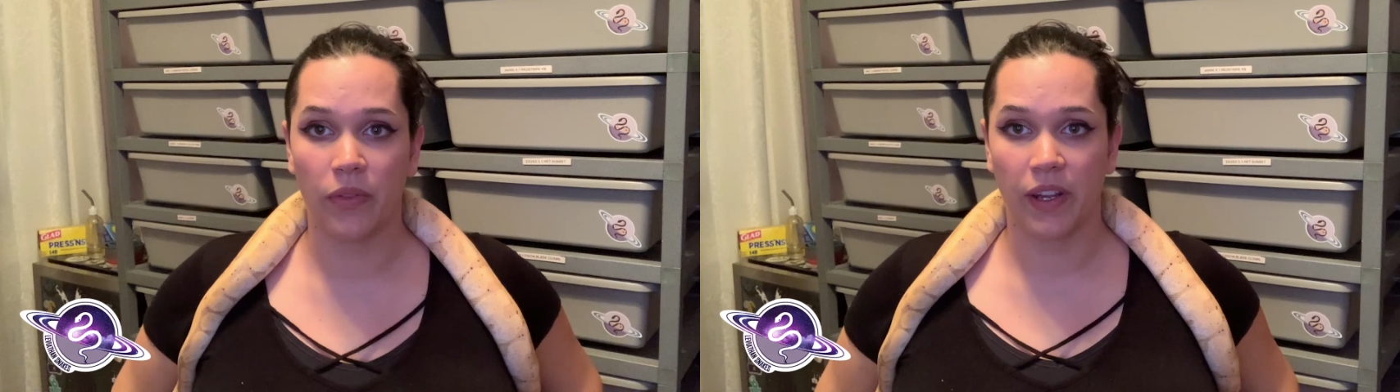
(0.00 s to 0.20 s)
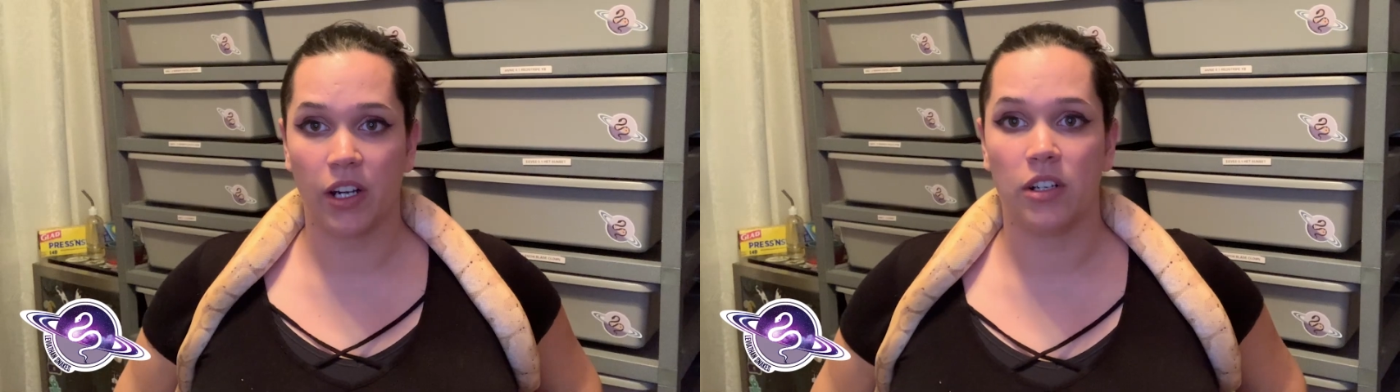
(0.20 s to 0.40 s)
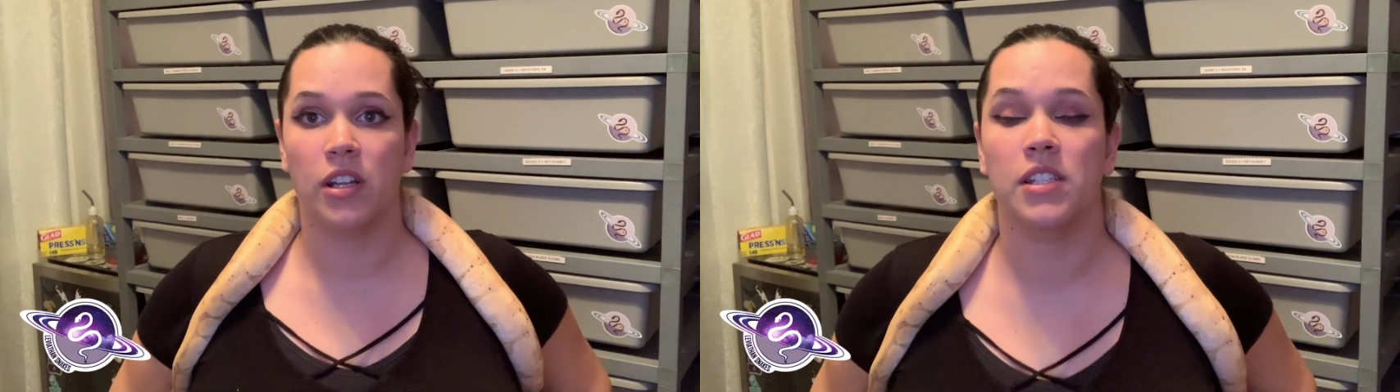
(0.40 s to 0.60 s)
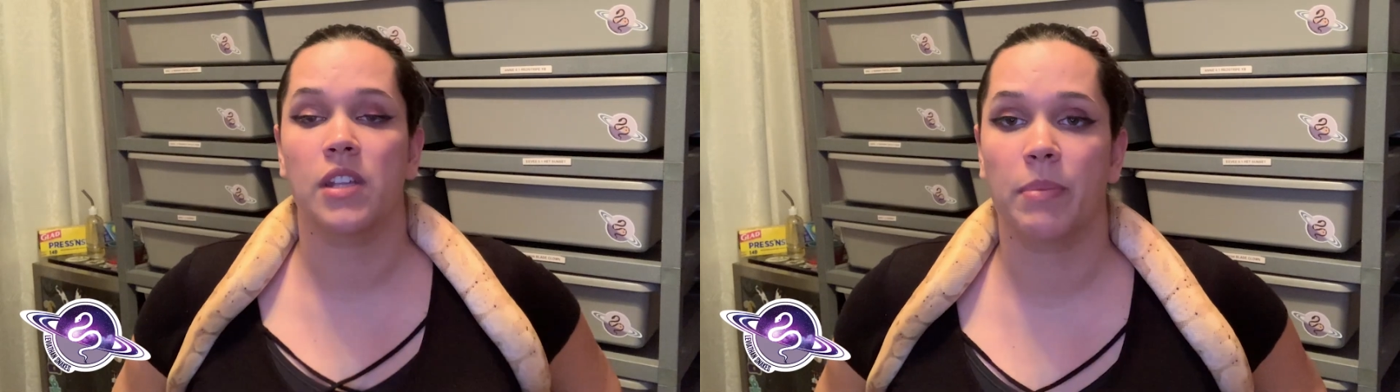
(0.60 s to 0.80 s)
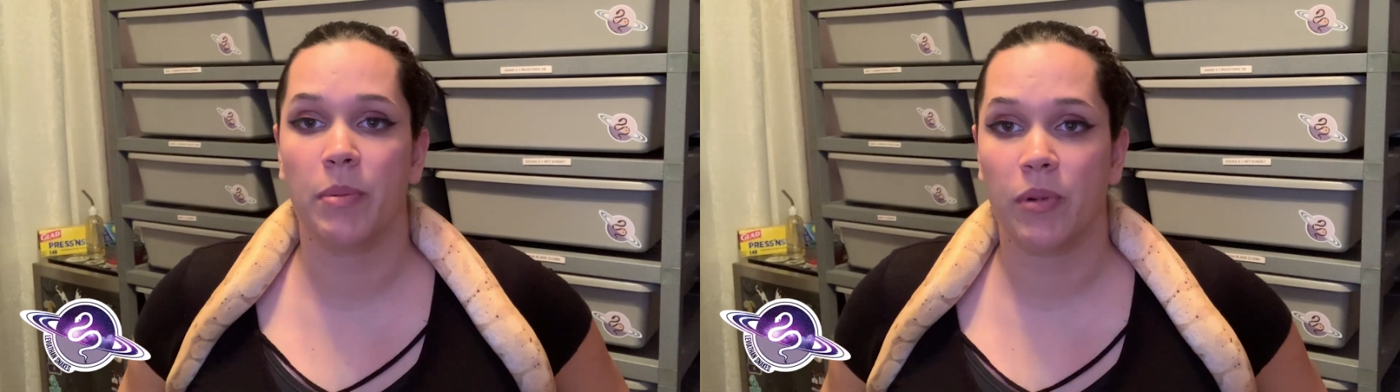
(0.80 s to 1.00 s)
there so
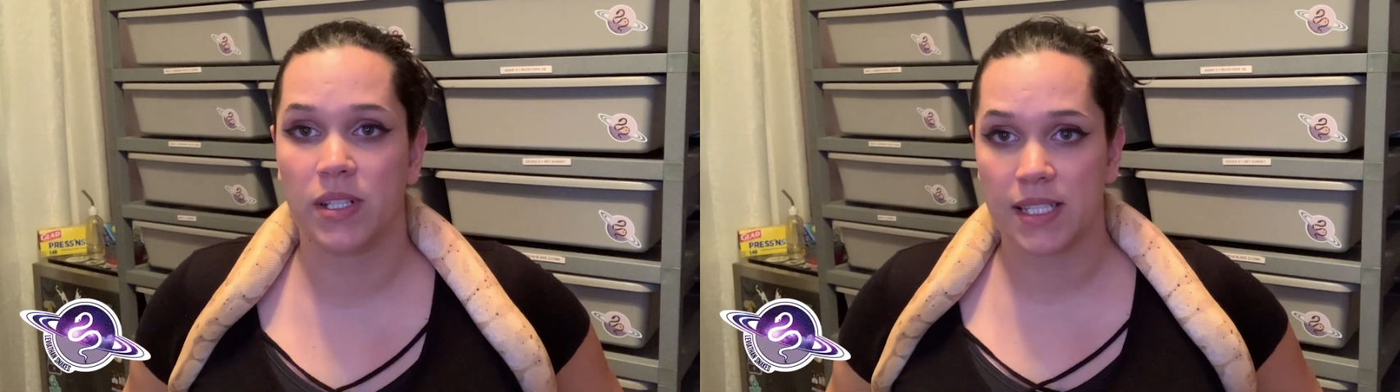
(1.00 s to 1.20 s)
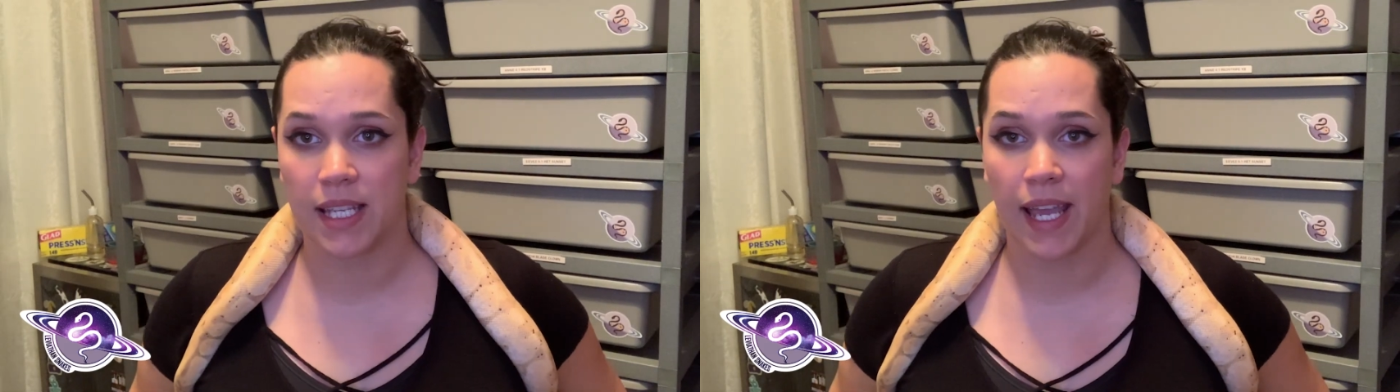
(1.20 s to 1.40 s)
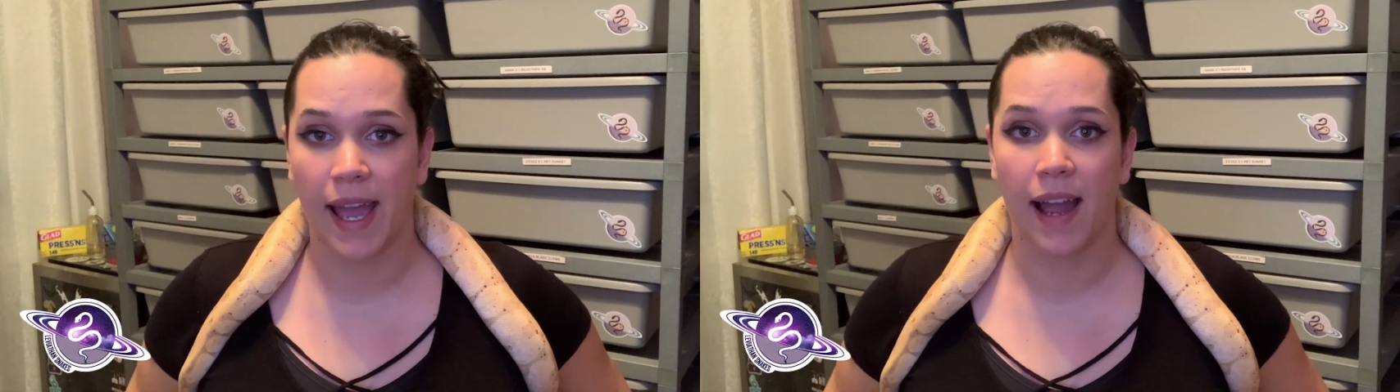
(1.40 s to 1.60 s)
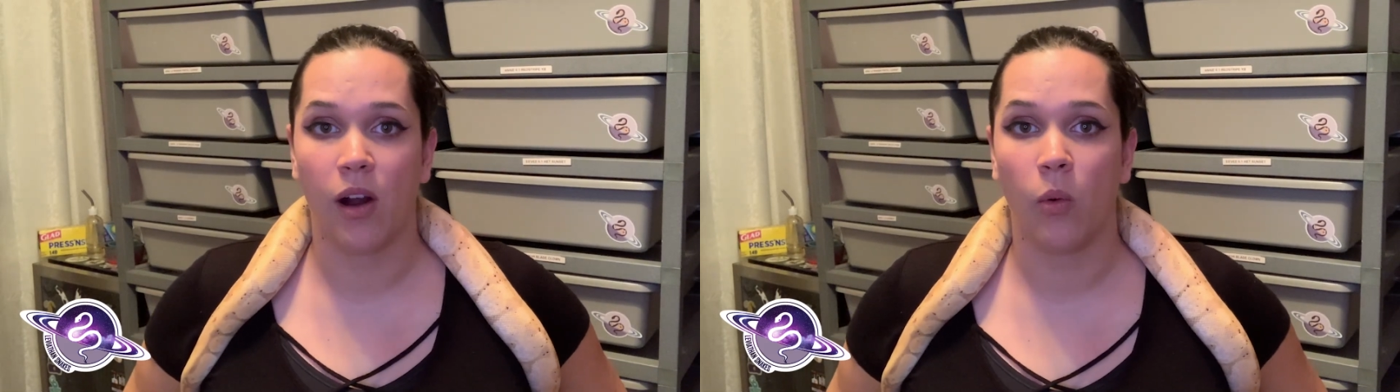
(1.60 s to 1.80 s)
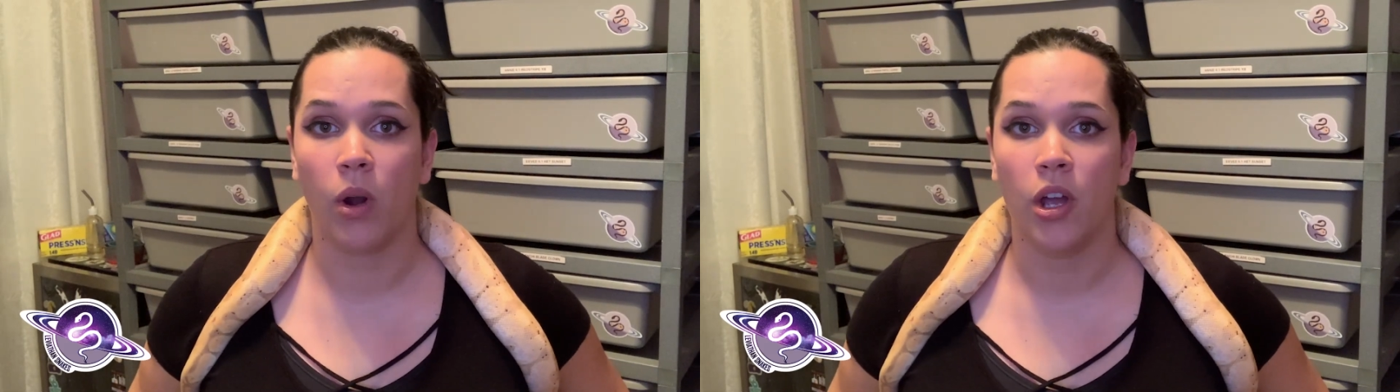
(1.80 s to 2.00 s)
that people can see
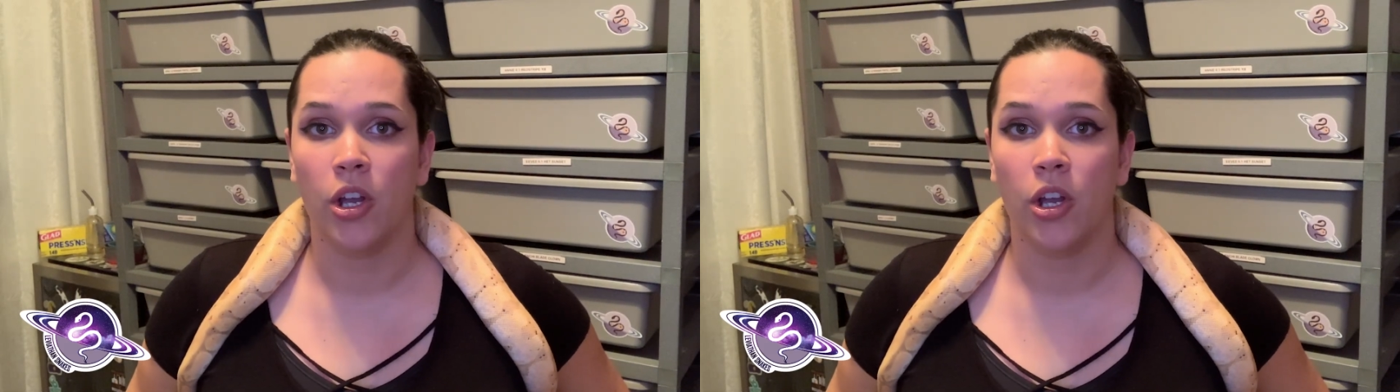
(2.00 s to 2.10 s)
how